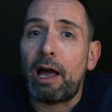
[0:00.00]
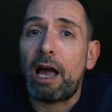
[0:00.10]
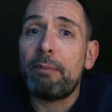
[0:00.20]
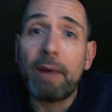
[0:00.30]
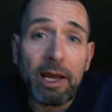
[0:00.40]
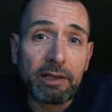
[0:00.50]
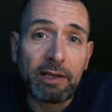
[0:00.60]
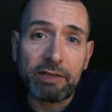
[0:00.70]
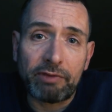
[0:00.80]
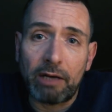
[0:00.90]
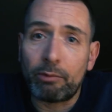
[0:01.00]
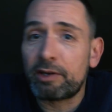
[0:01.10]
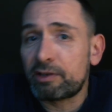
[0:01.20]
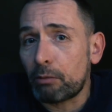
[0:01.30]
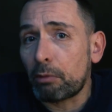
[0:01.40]
I made this film
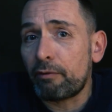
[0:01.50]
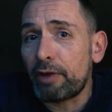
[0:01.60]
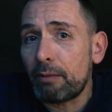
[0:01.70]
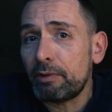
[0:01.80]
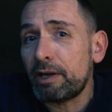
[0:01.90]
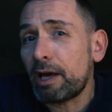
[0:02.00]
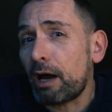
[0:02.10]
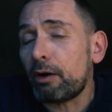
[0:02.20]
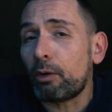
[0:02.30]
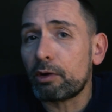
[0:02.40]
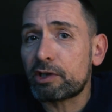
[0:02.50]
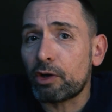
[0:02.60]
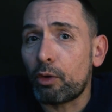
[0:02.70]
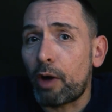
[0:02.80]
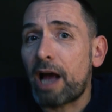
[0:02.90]
with some of them. They are
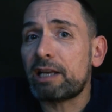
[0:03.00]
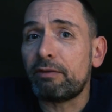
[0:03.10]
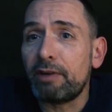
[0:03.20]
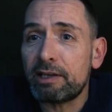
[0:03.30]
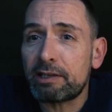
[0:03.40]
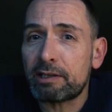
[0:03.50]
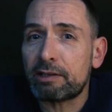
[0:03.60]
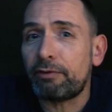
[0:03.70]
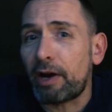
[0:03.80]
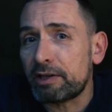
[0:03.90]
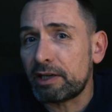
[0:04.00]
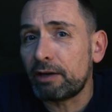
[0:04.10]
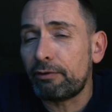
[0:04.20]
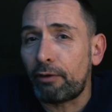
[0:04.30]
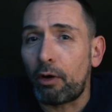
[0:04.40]
also activists
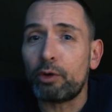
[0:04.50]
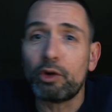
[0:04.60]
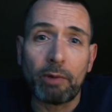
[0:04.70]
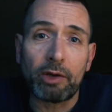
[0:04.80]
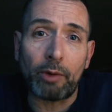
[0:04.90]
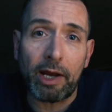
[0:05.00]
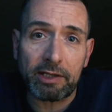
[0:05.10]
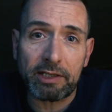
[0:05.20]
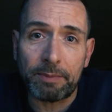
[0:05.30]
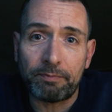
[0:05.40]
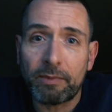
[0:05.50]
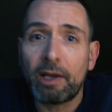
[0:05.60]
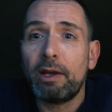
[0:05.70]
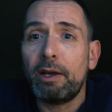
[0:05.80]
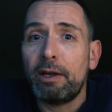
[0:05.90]
fighting for human rights.
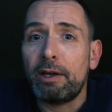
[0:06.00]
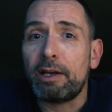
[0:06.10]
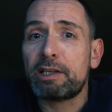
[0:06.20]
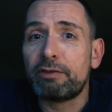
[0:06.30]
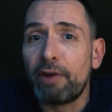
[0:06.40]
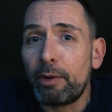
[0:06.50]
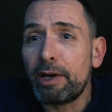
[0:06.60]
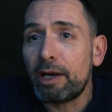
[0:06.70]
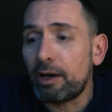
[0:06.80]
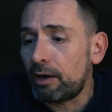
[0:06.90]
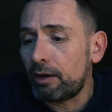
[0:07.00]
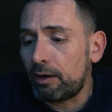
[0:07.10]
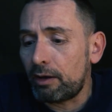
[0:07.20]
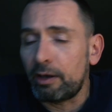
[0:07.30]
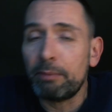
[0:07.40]
It's very
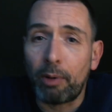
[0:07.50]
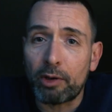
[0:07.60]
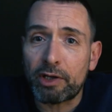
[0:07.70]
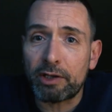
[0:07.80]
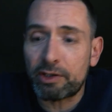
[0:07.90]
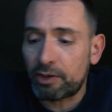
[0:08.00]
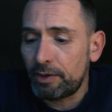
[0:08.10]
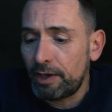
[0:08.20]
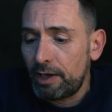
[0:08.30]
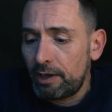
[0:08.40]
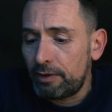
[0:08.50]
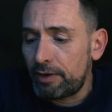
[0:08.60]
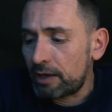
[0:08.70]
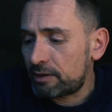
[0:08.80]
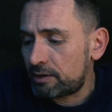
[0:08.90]
important
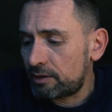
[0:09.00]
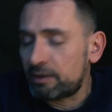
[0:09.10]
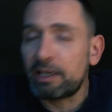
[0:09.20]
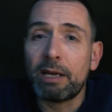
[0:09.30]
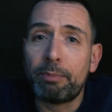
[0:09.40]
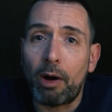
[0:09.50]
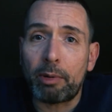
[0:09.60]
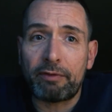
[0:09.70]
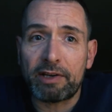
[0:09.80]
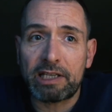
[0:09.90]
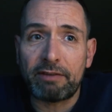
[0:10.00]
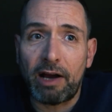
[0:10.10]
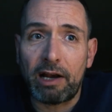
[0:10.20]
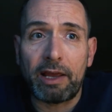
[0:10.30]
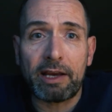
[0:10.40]
that Cine Pobre
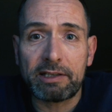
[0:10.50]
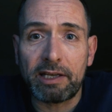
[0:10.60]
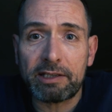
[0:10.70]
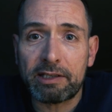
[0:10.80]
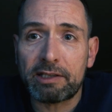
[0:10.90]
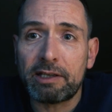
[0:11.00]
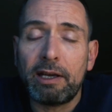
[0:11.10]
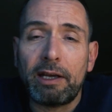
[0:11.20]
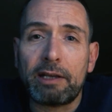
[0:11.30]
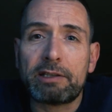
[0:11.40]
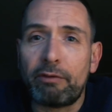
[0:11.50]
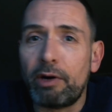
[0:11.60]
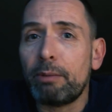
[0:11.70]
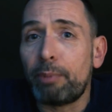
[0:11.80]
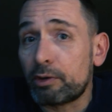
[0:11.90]
Festival exists. It's a
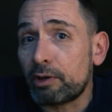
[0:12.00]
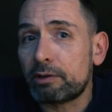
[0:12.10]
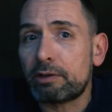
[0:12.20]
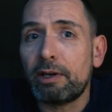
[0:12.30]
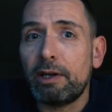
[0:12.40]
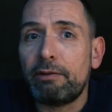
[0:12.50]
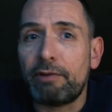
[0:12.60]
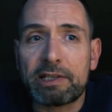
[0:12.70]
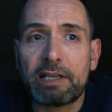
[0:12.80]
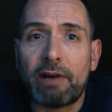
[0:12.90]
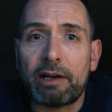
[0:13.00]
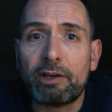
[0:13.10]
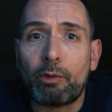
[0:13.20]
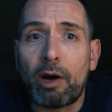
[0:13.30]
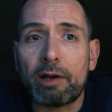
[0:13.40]
very important festival in
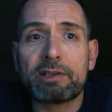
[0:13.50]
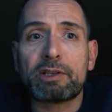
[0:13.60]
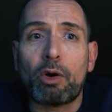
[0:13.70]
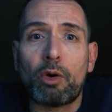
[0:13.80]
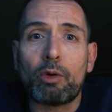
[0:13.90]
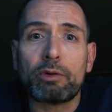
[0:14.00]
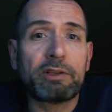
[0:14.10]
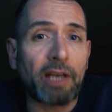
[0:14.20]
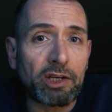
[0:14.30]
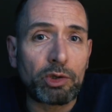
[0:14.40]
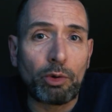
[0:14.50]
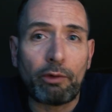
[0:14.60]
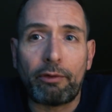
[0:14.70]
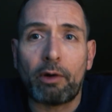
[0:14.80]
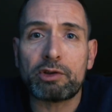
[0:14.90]
the world. So thank
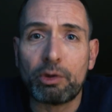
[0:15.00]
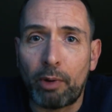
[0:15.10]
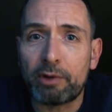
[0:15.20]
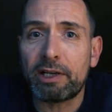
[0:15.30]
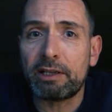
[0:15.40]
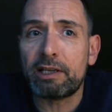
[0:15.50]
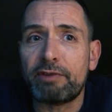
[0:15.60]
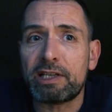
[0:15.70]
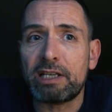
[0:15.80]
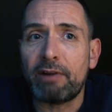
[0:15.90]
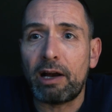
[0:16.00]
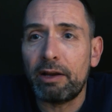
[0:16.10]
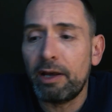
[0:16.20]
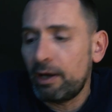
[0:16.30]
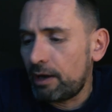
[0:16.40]
you for supporting
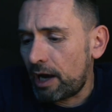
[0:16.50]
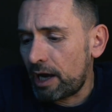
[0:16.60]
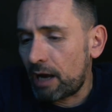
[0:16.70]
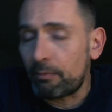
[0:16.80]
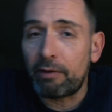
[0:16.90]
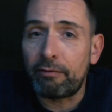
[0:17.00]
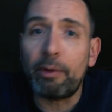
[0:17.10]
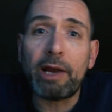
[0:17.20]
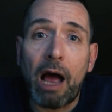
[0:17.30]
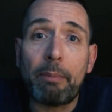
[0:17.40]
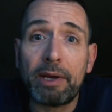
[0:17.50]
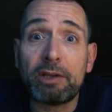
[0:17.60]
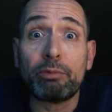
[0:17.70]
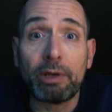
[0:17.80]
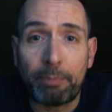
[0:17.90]
festival. I am very happy
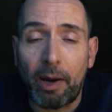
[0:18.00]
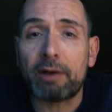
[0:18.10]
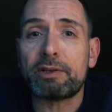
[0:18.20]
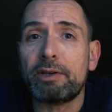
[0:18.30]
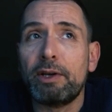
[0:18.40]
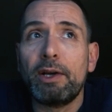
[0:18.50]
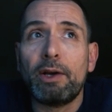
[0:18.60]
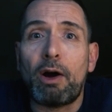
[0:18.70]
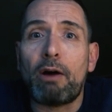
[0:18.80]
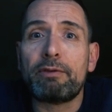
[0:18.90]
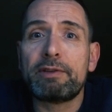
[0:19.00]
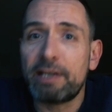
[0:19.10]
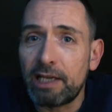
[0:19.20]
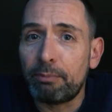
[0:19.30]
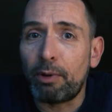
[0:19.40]
to be part of
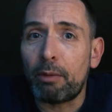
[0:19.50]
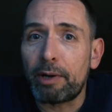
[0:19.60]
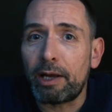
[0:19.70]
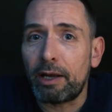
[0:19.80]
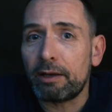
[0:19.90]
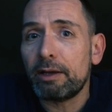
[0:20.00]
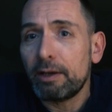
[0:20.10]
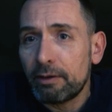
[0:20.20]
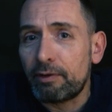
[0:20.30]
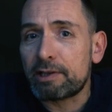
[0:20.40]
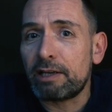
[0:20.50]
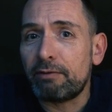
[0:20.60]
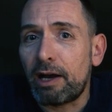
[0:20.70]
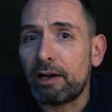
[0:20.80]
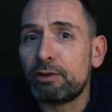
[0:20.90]
Cine Pobre
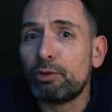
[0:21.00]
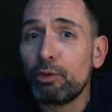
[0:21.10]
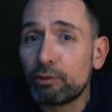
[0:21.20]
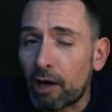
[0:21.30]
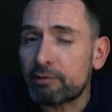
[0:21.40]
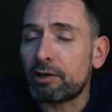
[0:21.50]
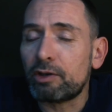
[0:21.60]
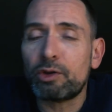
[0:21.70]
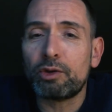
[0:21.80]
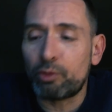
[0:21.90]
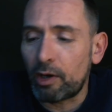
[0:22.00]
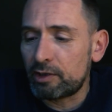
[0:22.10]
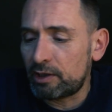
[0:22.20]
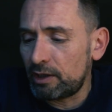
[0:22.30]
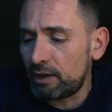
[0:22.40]
Festival
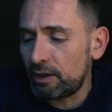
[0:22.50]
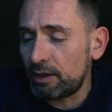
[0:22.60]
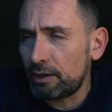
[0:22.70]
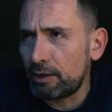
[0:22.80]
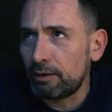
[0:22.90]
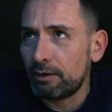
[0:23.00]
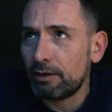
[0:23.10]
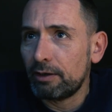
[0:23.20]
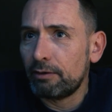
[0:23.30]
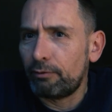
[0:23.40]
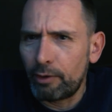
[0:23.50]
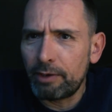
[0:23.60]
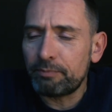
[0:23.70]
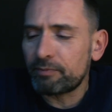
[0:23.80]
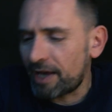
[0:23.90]

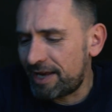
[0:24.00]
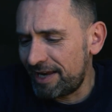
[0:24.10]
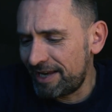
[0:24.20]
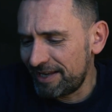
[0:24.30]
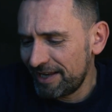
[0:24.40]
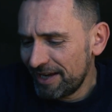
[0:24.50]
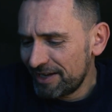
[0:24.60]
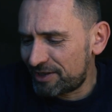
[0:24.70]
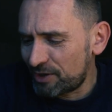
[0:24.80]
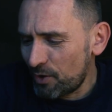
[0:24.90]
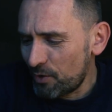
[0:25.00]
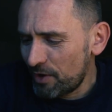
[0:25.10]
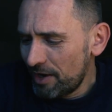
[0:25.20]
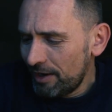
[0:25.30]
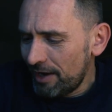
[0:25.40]
2023.
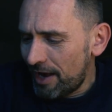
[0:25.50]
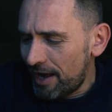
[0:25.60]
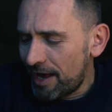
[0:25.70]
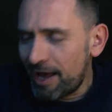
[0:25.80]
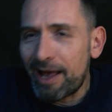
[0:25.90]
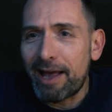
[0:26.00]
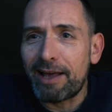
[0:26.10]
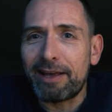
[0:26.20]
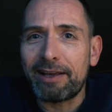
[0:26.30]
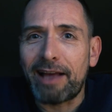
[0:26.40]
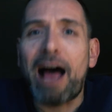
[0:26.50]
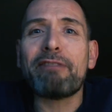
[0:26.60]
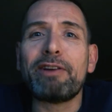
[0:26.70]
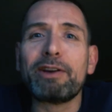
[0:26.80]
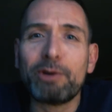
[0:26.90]
So
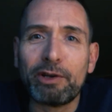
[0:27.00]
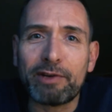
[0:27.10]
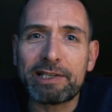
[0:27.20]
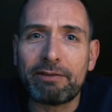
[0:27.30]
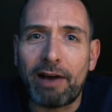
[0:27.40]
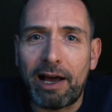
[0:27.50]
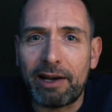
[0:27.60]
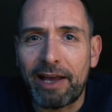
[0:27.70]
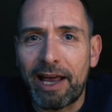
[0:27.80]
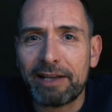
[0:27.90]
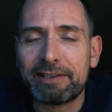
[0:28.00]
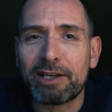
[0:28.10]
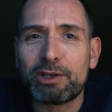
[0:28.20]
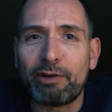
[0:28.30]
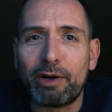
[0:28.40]
have a good festival and
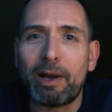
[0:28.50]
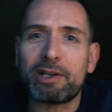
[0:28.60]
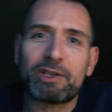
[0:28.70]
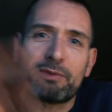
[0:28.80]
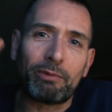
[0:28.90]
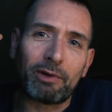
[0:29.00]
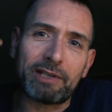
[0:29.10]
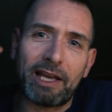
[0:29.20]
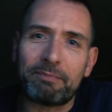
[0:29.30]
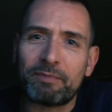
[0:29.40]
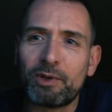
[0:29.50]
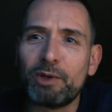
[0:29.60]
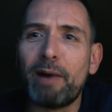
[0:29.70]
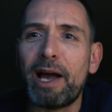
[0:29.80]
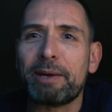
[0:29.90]
thank you very much one more time.
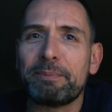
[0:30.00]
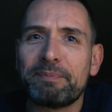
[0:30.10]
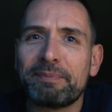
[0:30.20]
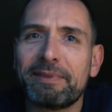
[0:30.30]
Goodbye.